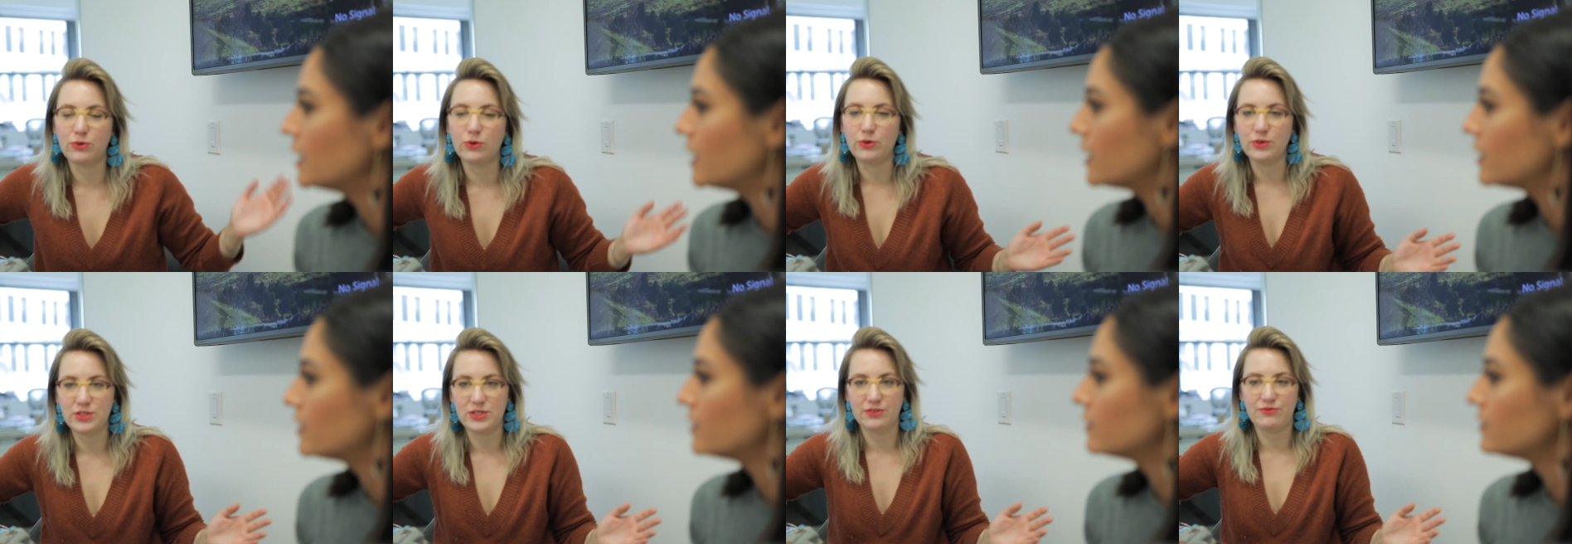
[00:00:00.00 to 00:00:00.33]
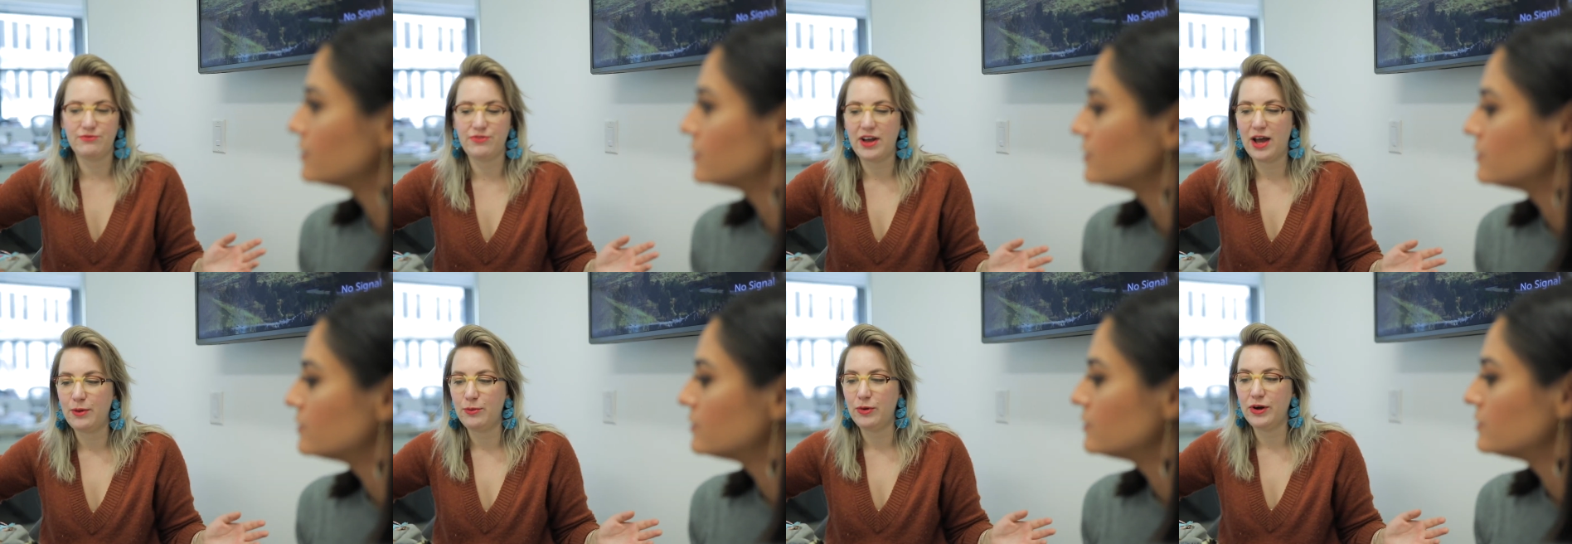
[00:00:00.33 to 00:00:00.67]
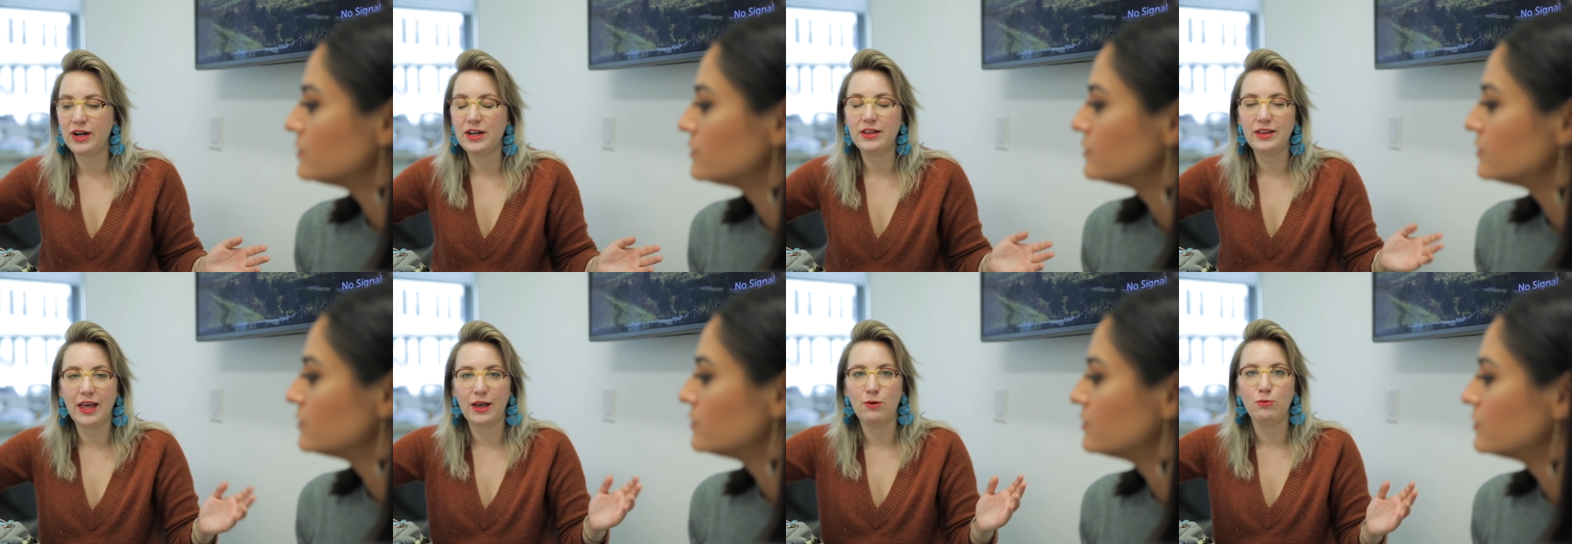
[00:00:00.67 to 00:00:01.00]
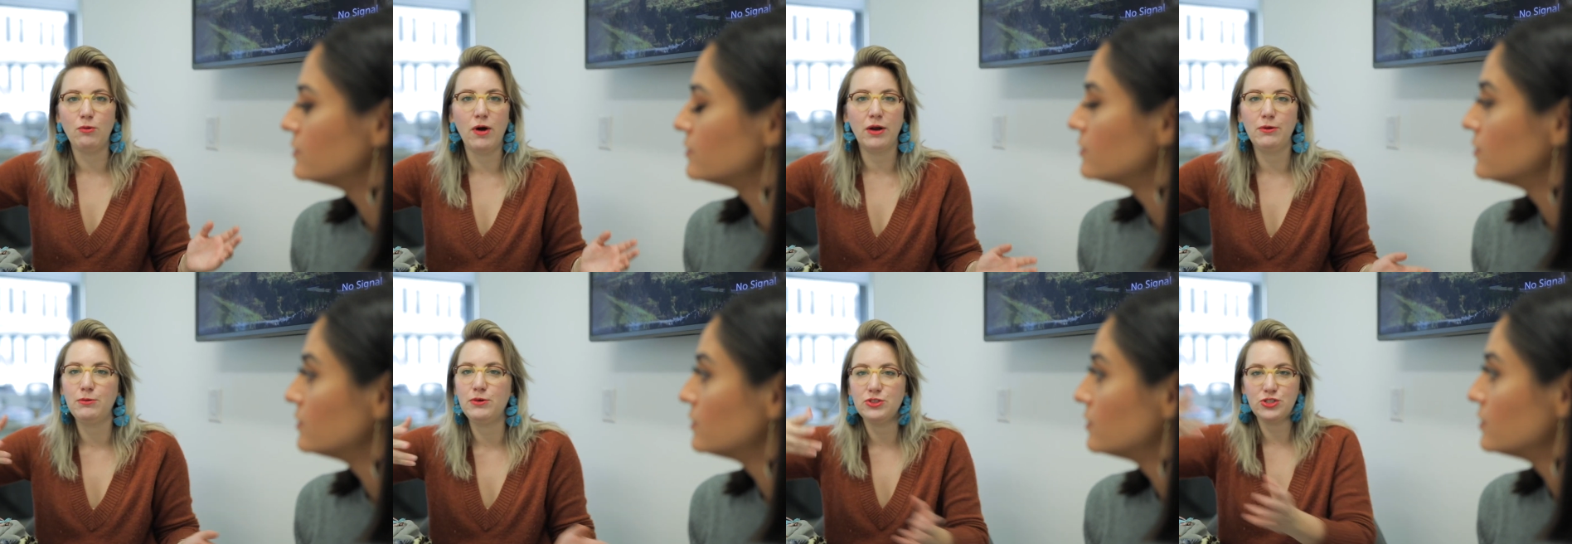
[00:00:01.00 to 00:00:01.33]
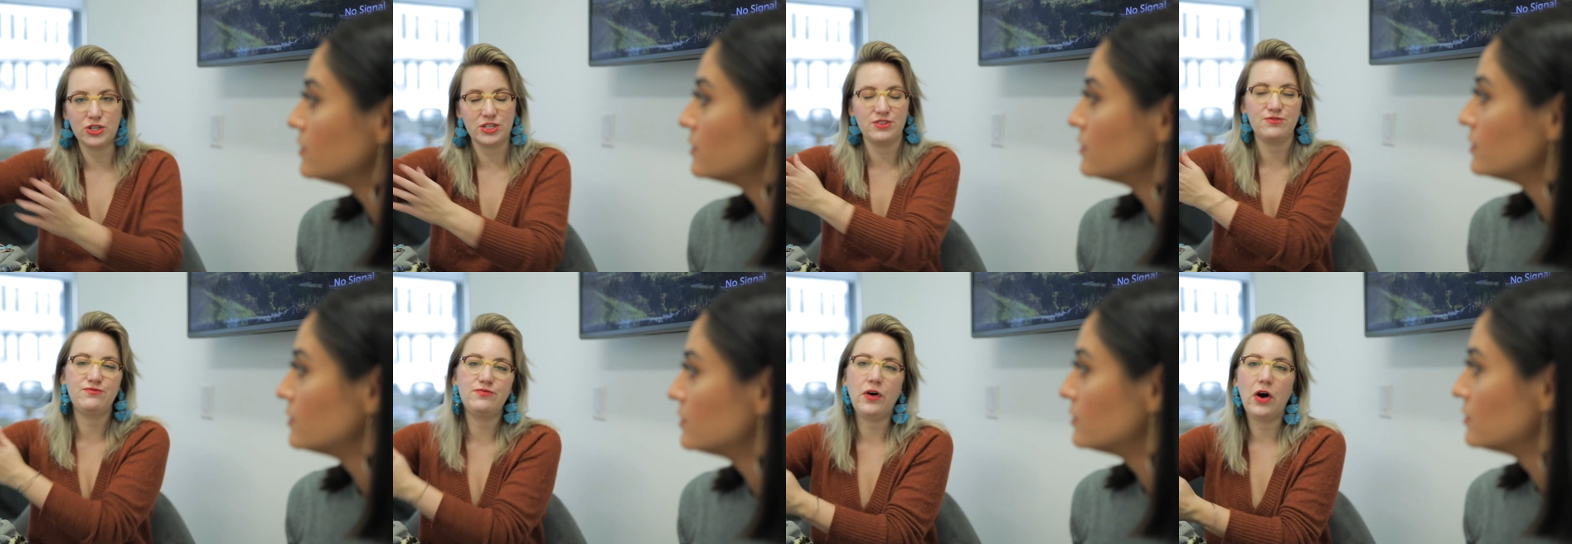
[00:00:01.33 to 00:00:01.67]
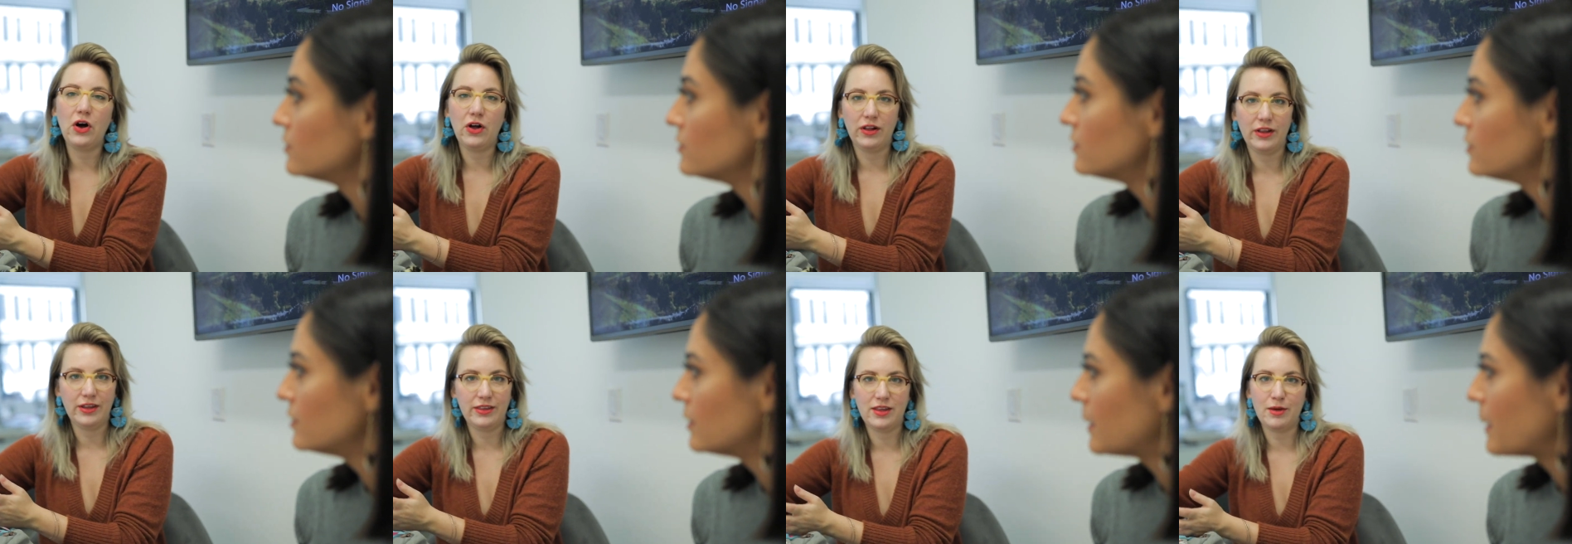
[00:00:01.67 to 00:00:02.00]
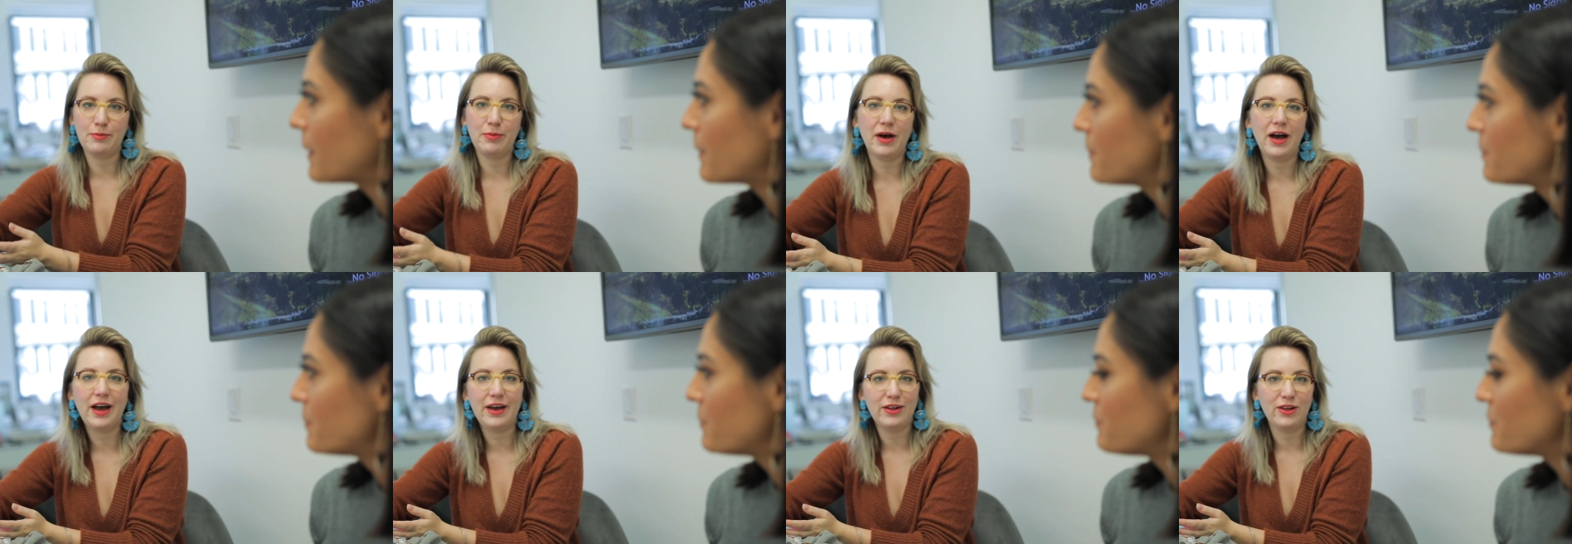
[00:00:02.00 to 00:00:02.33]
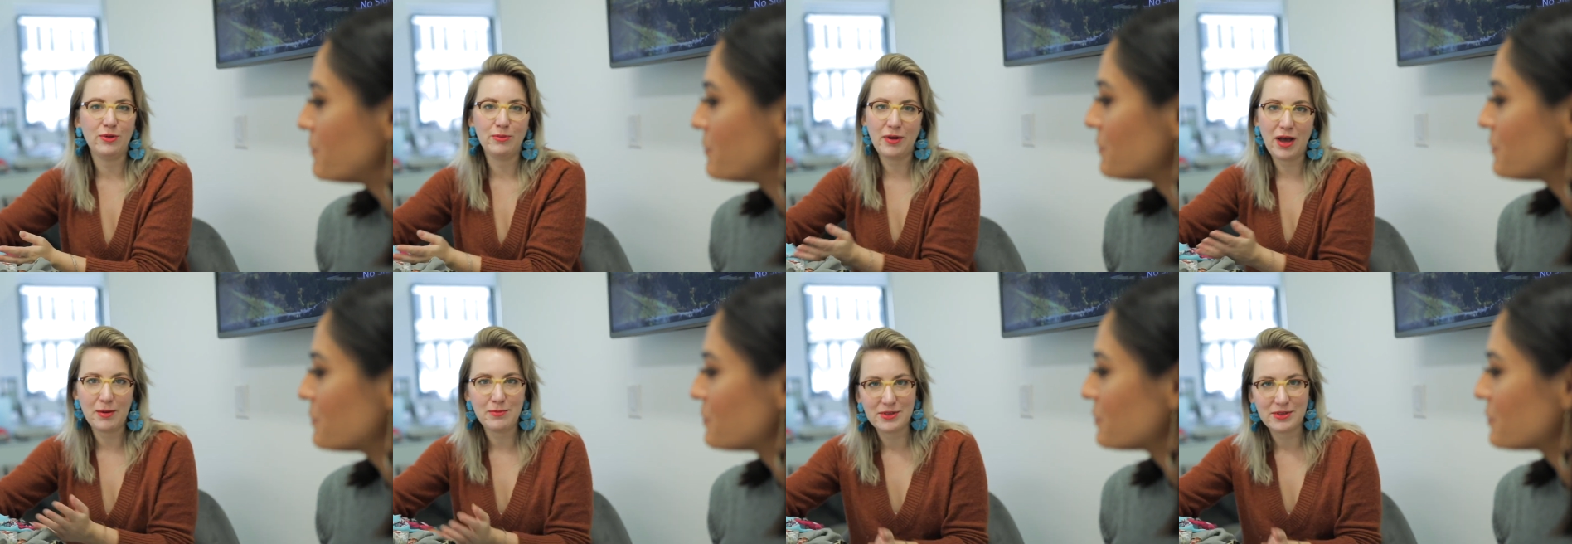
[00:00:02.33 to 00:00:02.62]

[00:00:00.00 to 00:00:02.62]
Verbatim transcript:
Speaker 1: rolls yeah. of fabric, like one will just fall in the pile by